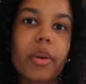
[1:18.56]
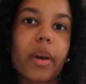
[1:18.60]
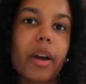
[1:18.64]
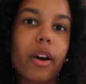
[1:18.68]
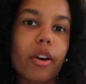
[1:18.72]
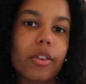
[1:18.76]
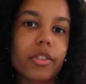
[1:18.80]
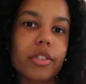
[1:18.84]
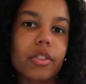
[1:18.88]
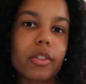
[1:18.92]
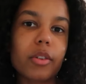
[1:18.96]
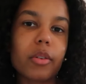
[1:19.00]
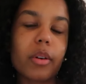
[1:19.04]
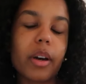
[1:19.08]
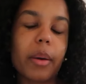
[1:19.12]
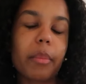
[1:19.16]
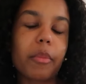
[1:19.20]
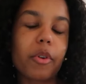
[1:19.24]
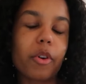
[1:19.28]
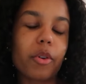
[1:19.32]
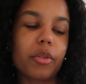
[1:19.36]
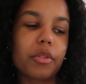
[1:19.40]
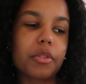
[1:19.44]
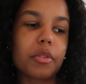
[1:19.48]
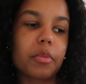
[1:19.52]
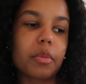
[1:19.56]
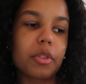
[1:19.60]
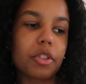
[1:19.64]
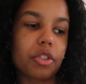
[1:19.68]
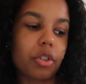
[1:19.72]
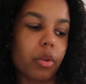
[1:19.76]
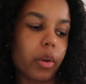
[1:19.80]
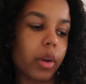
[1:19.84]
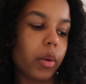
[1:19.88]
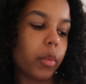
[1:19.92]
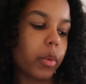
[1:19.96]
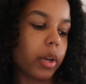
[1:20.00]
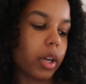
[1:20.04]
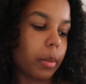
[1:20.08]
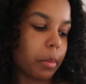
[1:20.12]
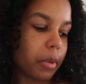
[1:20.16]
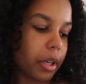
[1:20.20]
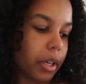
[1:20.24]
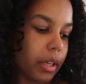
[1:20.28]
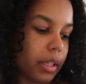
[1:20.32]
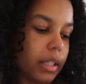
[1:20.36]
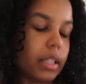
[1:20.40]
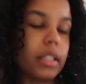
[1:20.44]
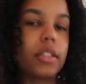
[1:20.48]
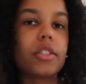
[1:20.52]
I also am going to be showing what I'm
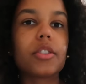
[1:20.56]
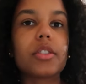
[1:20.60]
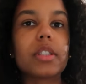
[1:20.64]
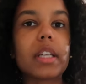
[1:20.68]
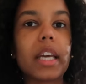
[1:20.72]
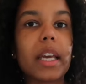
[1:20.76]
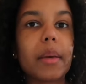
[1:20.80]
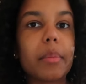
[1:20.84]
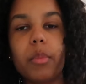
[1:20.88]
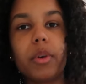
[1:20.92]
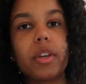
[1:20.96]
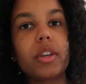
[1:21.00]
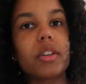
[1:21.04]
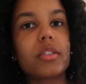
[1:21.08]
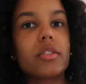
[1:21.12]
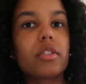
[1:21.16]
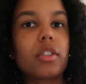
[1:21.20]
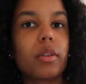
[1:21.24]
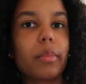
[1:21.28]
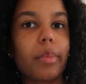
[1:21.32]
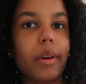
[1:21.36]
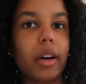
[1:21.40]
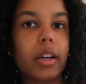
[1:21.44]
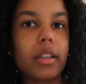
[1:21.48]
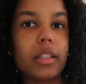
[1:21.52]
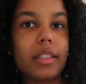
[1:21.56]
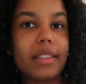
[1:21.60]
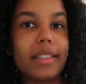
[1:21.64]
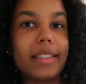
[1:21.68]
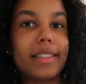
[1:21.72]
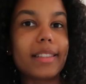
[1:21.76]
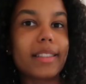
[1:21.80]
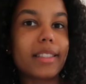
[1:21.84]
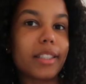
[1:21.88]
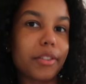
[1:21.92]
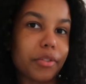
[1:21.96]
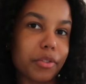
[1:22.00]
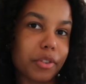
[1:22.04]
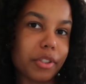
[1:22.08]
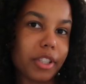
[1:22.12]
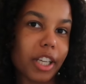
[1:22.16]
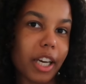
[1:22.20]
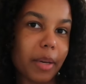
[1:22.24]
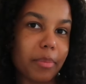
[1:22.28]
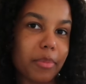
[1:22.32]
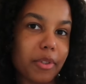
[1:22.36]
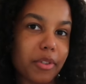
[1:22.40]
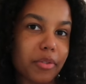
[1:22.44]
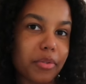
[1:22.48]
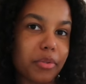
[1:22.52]
gonna eat today because your body needs different
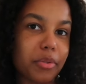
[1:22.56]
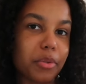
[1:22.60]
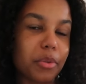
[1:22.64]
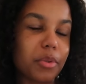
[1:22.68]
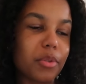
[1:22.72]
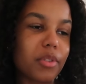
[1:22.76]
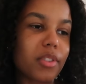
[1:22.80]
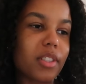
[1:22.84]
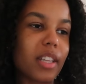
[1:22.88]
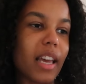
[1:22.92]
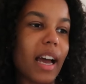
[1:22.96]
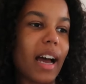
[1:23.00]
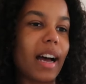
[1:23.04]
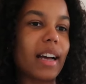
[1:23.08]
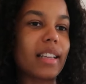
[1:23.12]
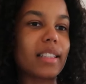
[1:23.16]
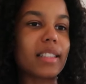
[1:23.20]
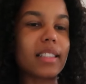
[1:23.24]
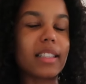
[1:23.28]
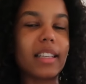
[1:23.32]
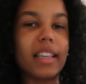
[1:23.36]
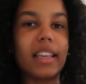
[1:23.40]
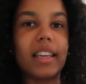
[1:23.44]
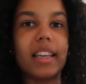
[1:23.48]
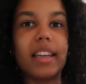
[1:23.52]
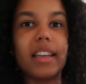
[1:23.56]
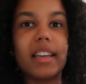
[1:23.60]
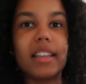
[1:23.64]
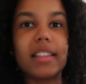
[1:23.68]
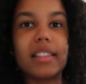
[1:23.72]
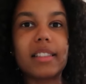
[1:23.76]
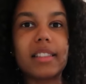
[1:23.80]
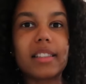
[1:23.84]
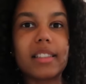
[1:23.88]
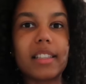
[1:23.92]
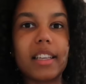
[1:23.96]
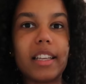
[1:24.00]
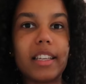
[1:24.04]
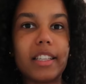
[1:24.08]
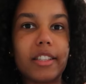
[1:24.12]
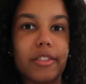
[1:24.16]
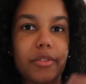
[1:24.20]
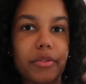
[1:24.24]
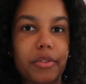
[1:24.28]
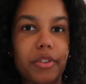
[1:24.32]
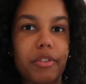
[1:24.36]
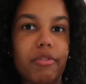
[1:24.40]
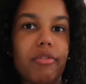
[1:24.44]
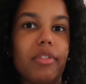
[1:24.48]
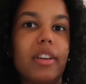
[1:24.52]
types of foods as it is in
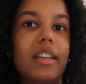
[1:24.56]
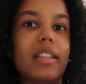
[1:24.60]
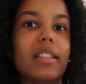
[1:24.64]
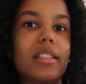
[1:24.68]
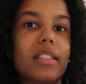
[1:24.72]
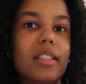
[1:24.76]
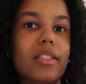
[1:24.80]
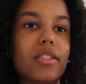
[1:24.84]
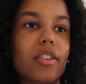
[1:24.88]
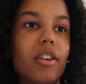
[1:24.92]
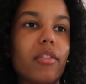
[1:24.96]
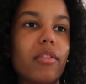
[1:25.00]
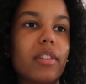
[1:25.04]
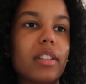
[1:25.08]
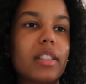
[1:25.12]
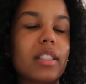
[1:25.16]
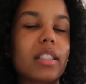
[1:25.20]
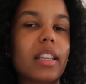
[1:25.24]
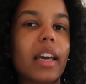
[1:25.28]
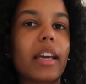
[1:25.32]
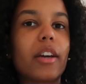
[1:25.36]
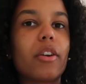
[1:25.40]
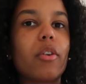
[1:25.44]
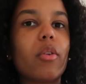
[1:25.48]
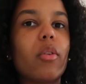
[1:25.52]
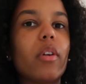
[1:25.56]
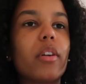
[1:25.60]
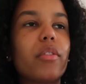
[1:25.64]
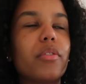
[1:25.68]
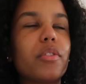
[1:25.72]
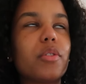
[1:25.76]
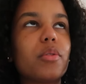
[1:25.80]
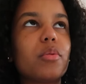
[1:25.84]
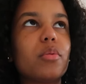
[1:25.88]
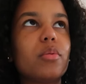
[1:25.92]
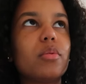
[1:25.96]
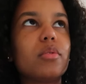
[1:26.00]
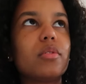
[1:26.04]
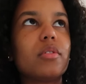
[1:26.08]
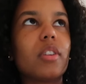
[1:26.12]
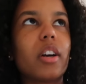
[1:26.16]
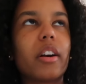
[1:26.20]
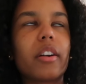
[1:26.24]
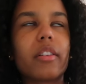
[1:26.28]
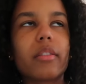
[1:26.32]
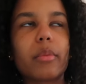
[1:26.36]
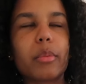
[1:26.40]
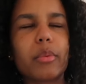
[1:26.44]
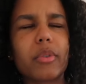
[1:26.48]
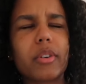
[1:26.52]
different phases of its cycle. If you
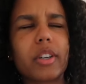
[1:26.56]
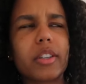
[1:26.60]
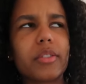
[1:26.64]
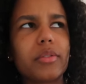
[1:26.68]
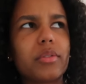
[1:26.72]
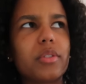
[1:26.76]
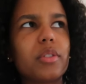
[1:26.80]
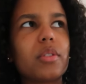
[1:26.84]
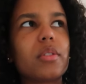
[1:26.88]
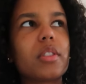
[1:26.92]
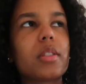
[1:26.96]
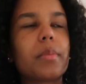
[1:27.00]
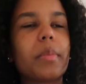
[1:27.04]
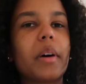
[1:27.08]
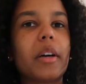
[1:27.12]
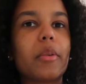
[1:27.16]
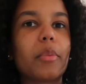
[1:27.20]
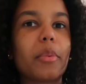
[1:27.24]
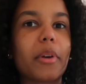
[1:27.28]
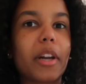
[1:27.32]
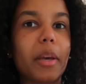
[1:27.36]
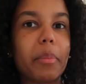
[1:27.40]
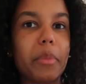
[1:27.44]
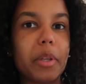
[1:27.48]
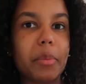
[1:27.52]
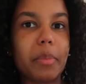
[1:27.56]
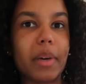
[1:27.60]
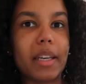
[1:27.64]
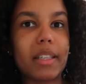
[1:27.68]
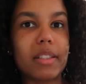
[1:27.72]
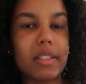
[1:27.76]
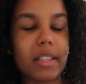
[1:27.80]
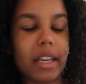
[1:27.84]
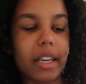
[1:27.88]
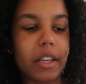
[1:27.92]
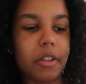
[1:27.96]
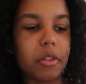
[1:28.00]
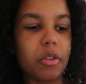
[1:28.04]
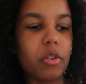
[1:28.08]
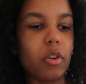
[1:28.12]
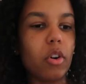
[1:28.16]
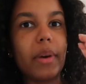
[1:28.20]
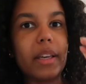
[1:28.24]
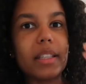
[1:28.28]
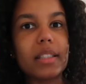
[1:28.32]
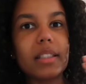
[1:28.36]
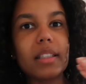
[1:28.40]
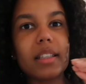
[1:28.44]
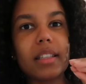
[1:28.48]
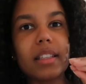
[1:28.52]
are confused about what I mean by cycle,
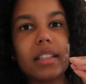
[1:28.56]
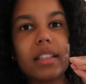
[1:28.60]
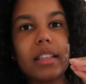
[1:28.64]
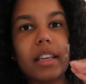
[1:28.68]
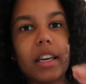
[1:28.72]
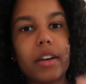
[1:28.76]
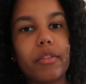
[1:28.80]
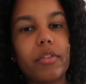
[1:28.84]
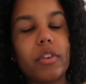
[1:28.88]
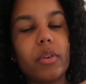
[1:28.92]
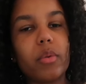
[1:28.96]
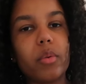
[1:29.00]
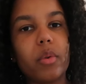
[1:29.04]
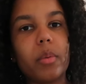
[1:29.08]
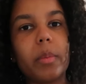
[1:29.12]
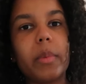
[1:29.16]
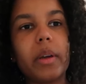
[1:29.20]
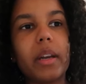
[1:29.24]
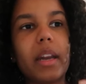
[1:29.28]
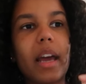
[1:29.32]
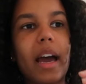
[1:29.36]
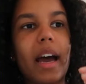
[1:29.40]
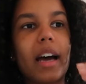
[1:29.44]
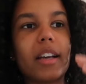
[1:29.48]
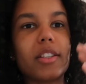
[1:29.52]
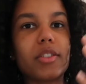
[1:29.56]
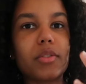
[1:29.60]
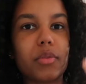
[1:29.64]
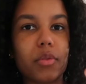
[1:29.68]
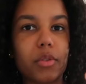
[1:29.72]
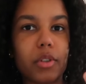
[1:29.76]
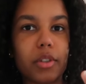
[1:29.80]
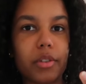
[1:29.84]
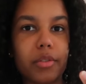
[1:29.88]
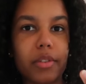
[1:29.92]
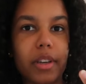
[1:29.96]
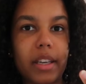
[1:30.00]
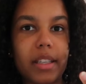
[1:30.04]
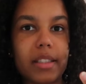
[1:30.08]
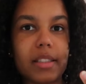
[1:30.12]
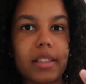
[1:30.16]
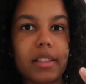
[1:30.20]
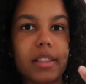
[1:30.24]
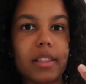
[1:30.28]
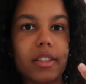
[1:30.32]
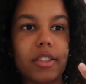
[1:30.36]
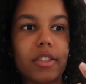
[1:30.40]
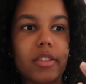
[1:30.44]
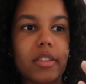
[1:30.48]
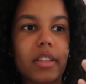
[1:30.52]
basically every woman has 4
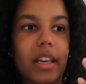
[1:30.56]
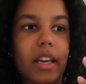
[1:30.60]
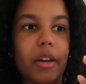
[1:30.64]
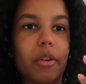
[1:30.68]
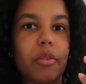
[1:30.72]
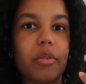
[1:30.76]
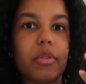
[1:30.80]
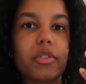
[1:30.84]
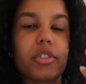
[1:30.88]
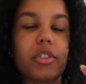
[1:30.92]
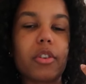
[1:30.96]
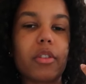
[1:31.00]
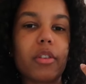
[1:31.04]
phases in her cycle. So